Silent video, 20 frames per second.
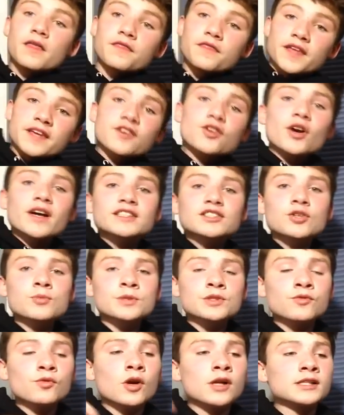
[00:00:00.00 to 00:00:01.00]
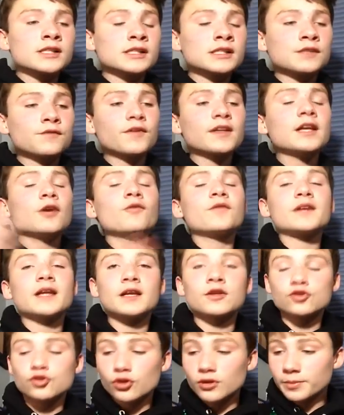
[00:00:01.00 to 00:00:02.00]
Thank you guys so much for watching this video. If you
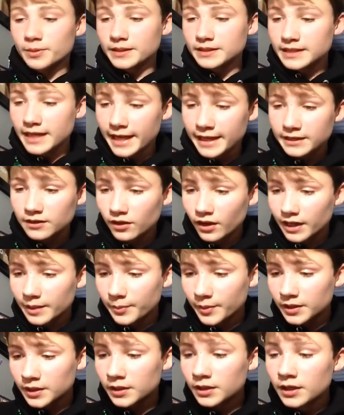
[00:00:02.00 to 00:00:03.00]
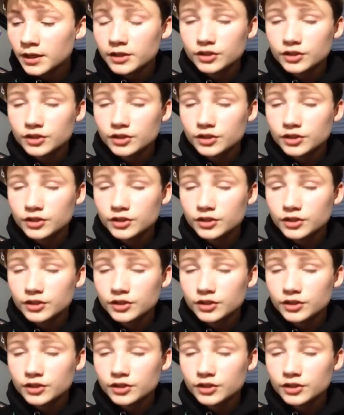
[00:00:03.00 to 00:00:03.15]
did enjoy, please hit the like button,